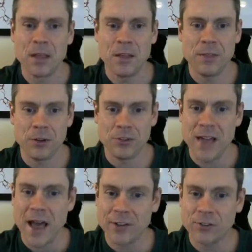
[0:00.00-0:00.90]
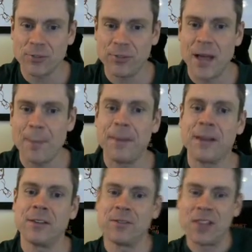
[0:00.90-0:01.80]
There's the extra flop
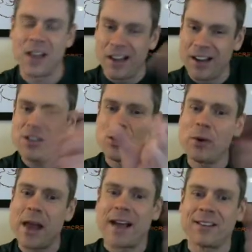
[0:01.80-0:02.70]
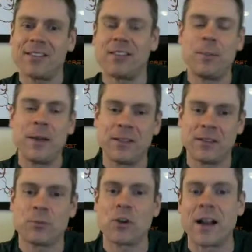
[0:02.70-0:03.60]
because of the unknown x that's being
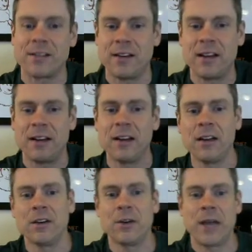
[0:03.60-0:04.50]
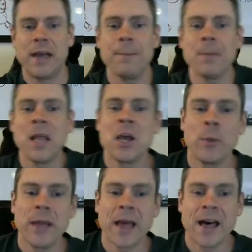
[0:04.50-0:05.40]
subtracted here, okay?
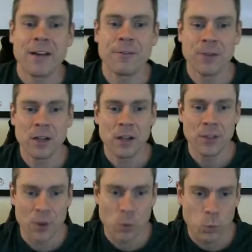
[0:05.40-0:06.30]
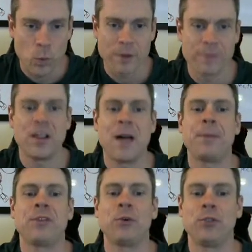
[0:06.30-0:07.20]
We have the 1 flop
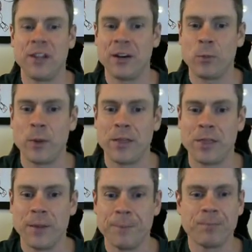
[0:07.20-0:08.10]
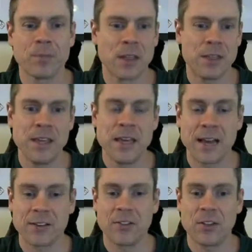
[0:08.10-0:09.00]
associated with the
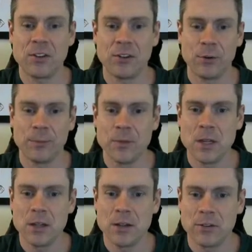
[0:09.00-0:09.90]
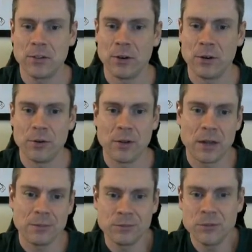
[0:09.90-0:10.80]
x to the 2. So
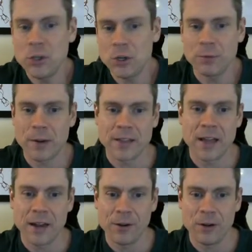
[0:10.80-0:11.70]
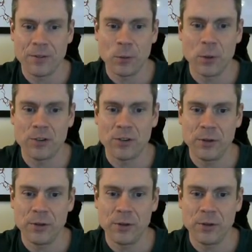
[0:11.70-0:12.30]
you could write that out if you want to.